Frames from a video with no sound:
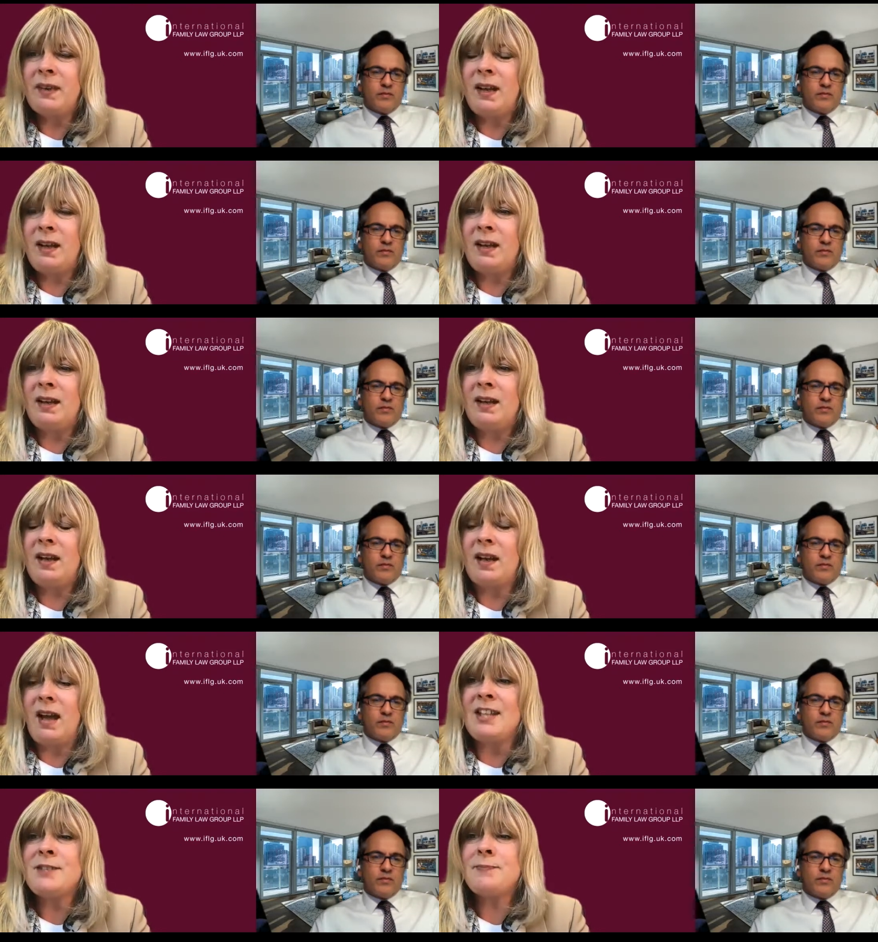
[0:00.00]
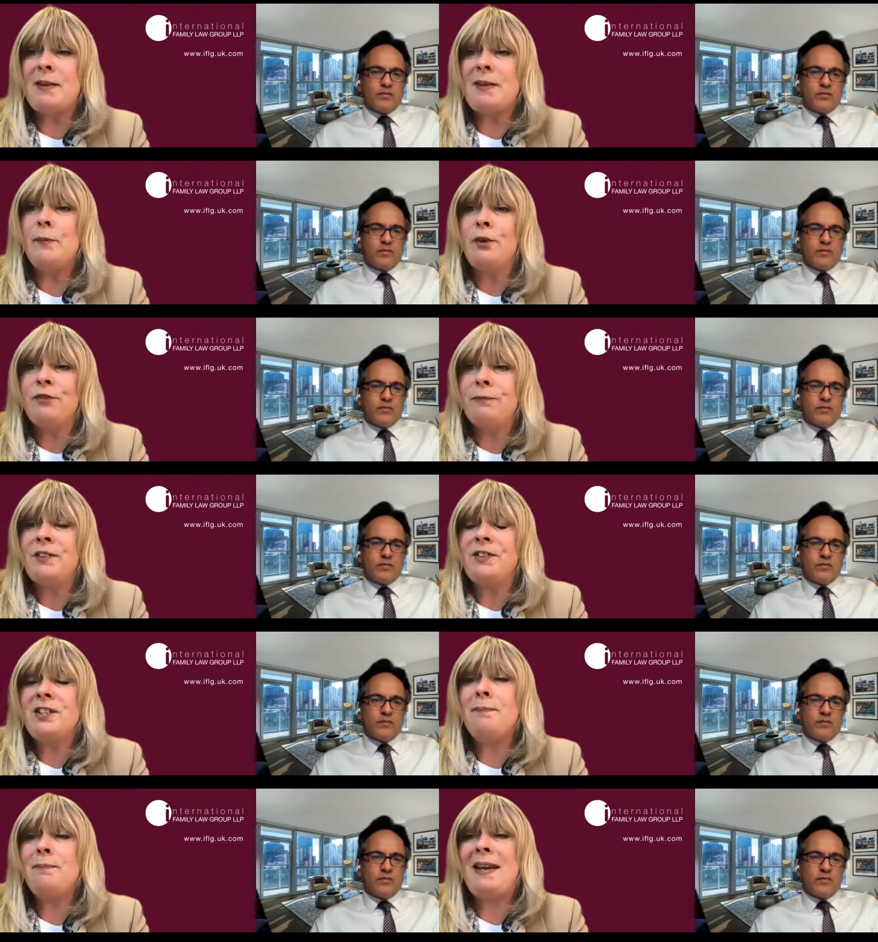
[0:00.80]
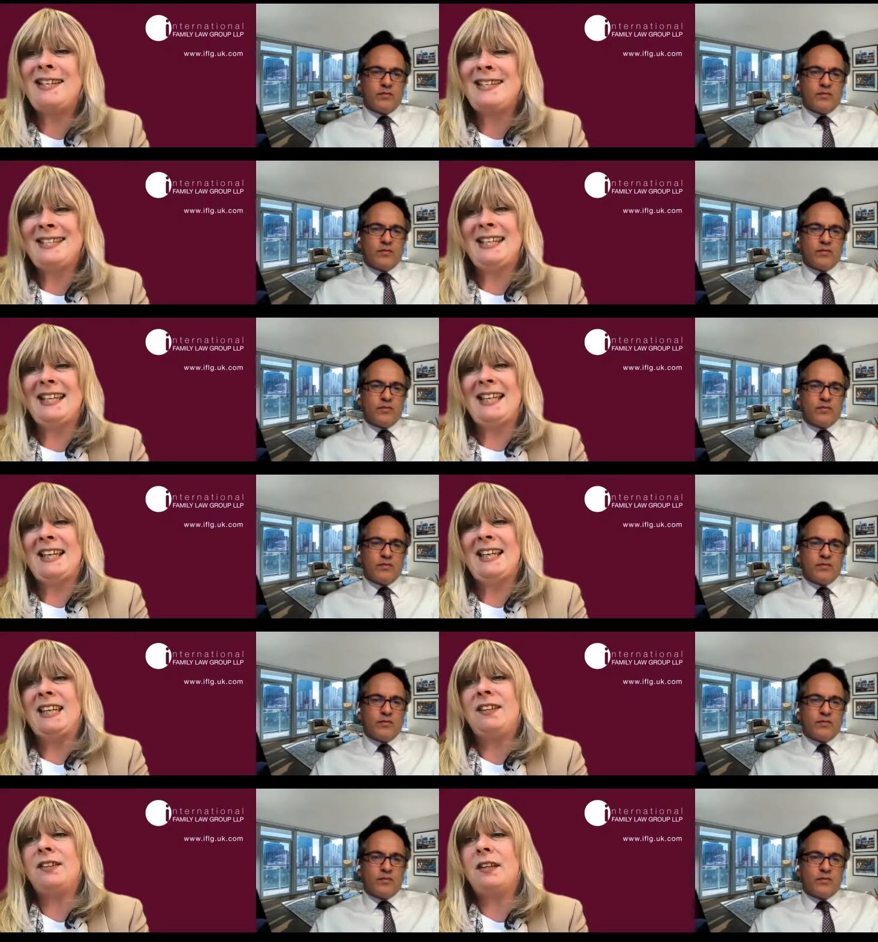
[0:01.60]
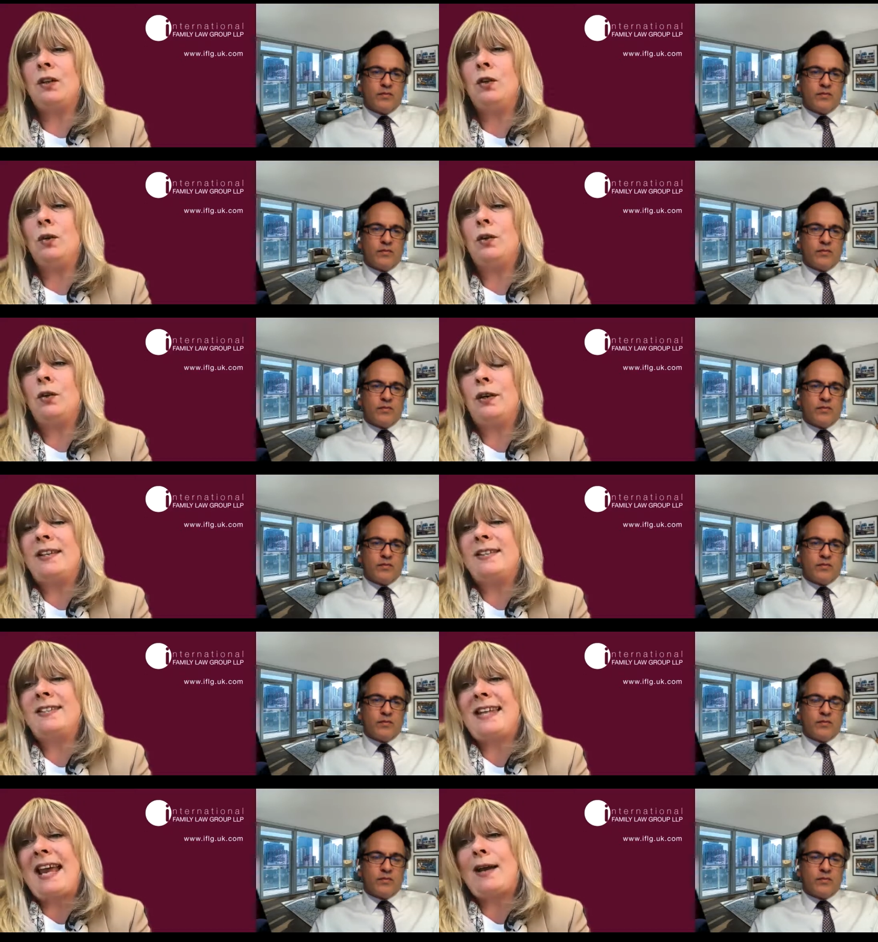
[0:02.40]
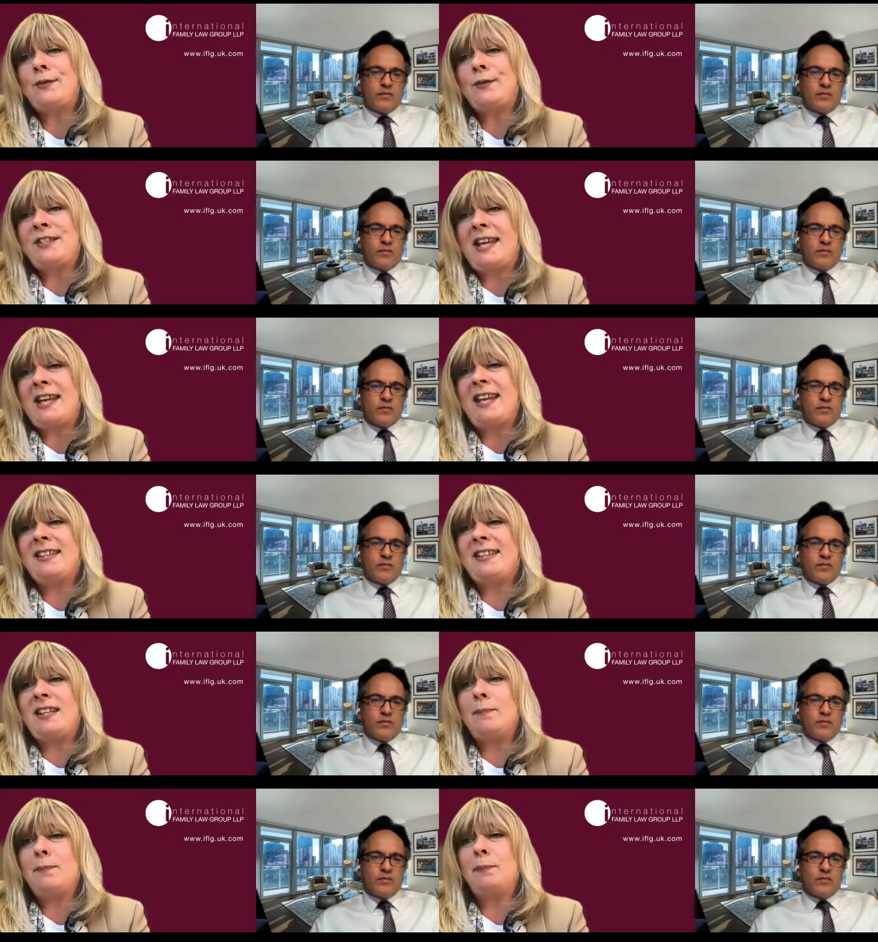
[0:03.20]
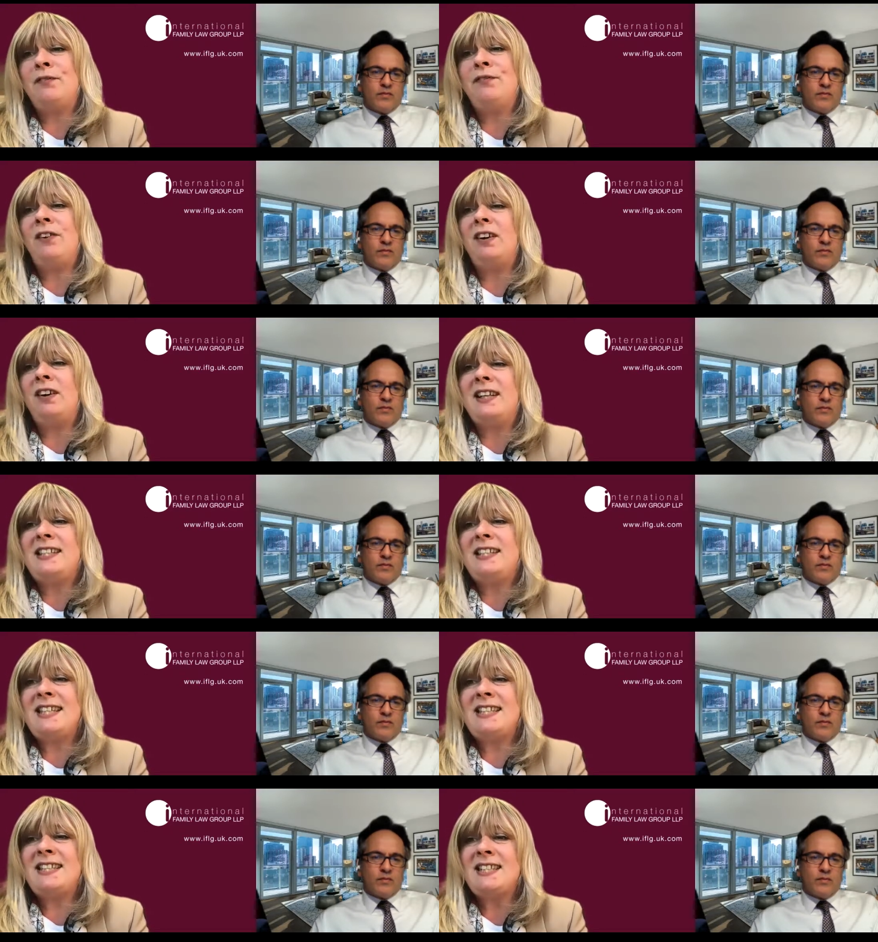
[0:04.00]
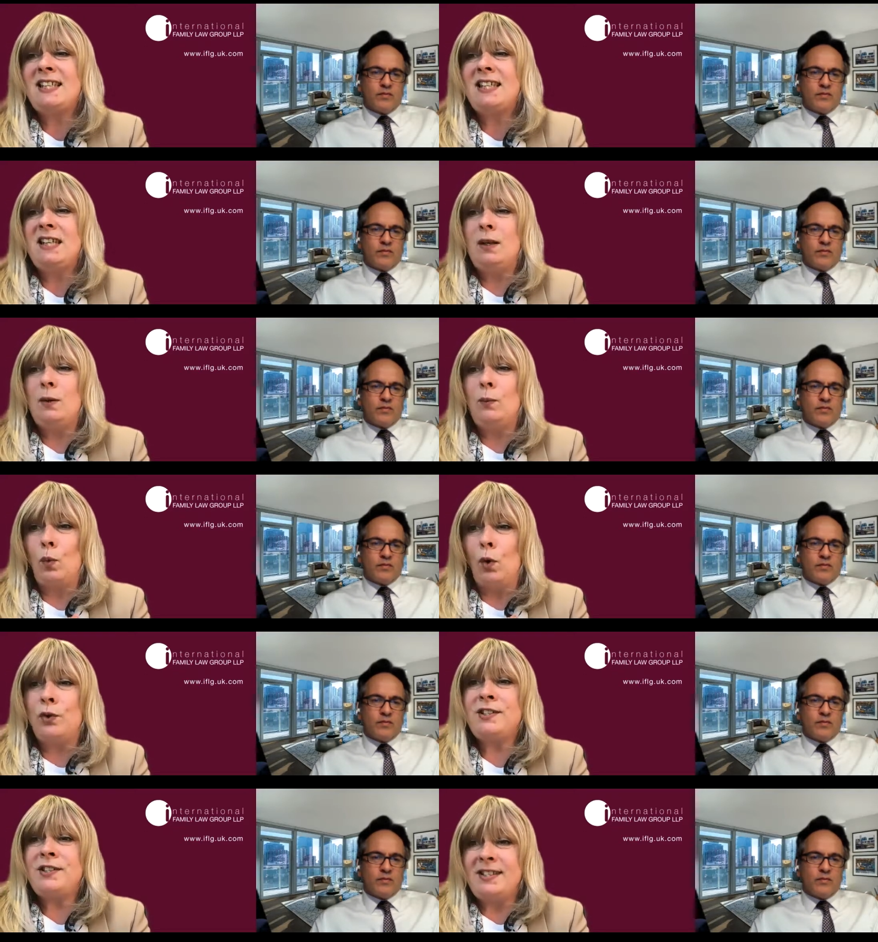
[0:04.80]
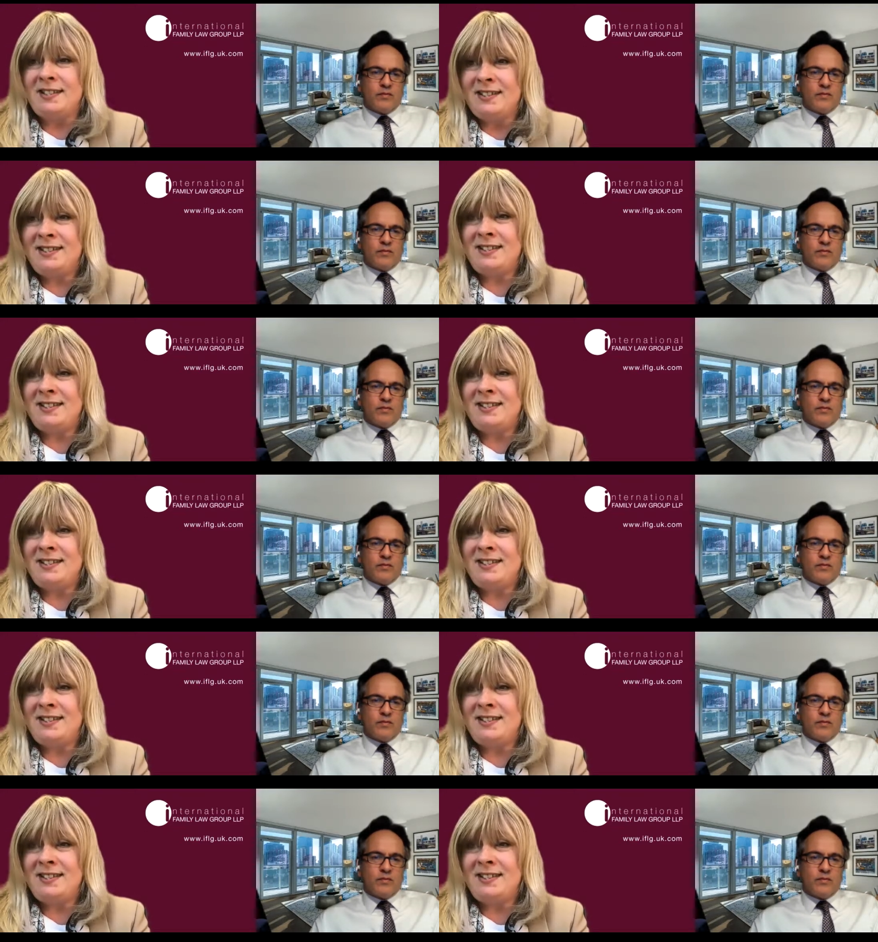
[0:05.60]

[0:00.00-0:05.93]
Speaker 1: uh, has been a movement, and basically the law has now said that provided what is